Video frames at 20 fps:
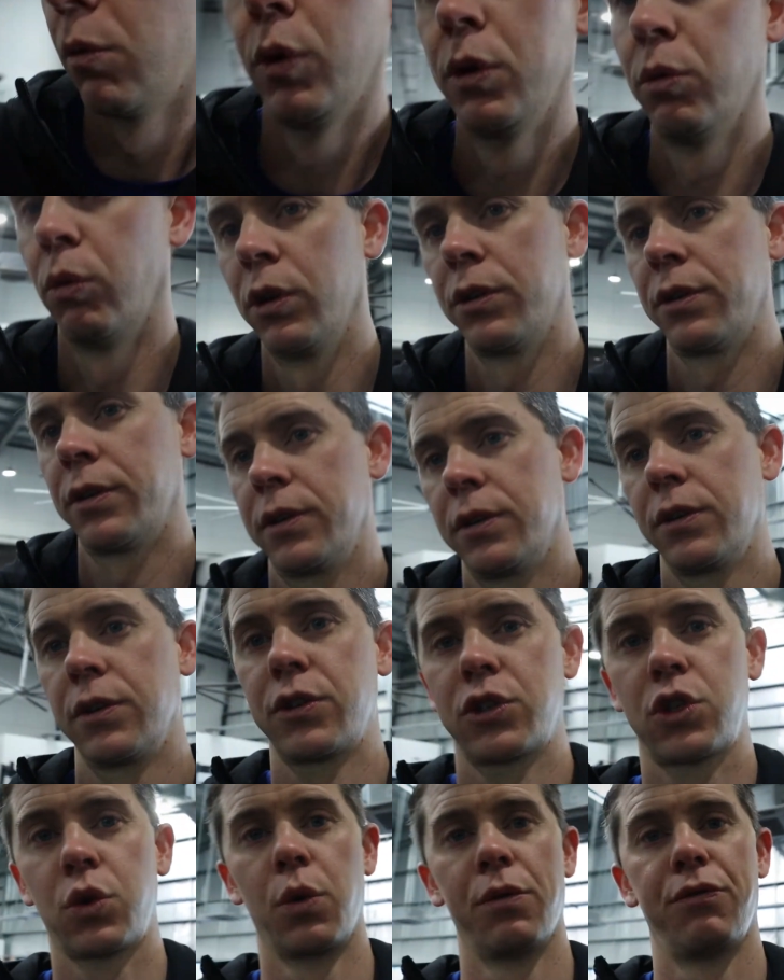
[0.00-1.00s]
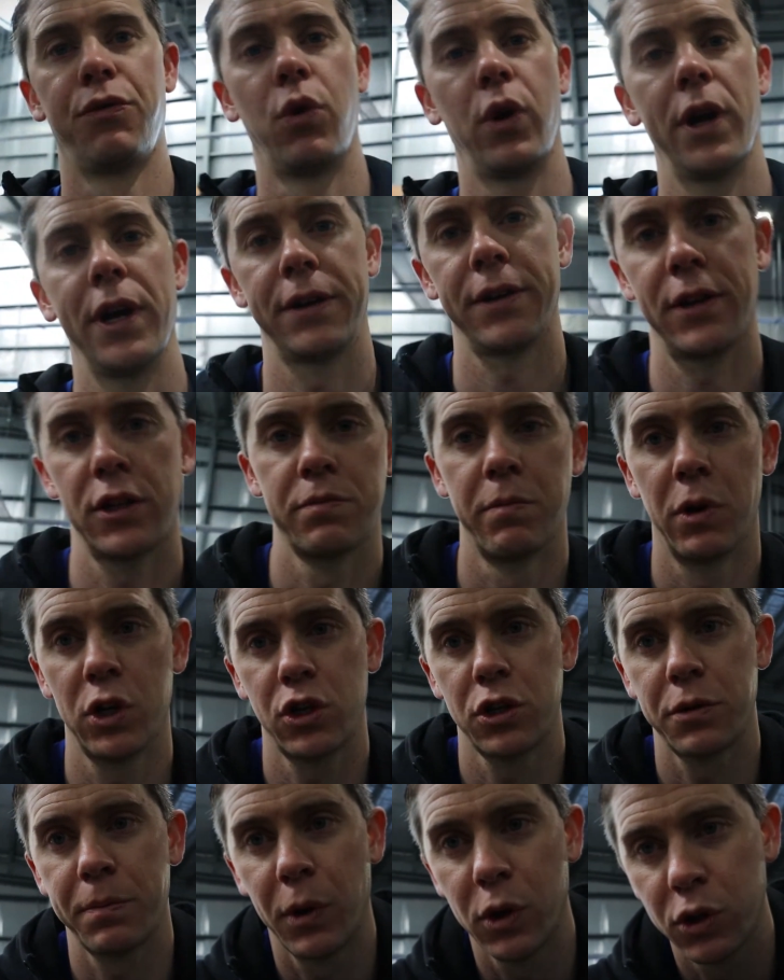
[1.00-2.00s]
we want to avoid as
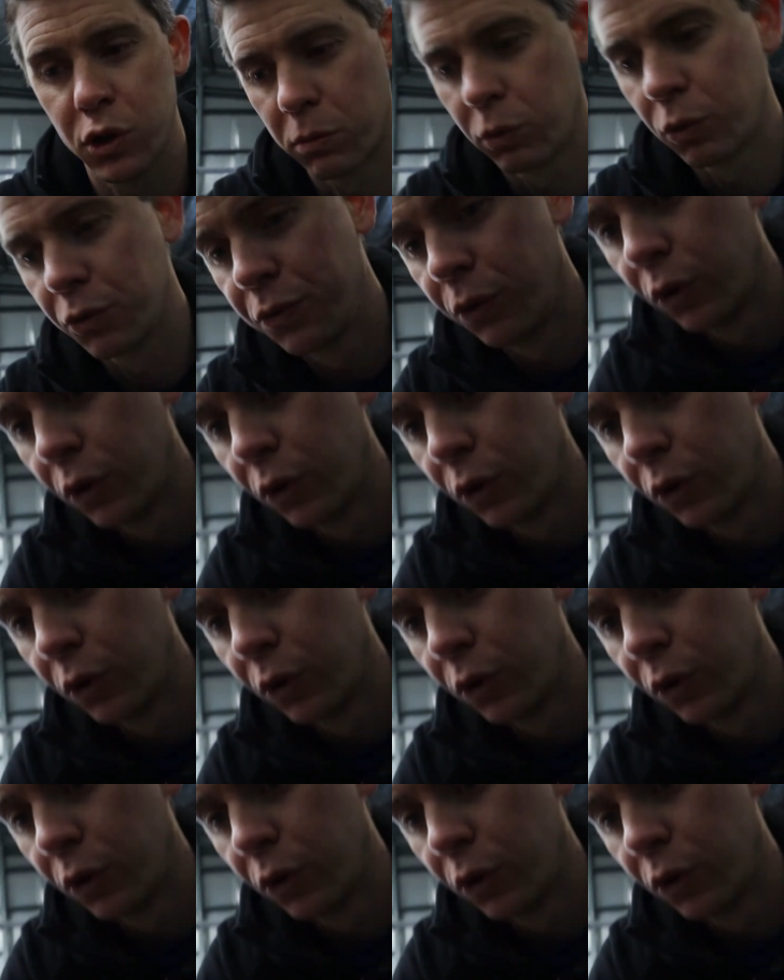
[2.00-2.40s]
much as possible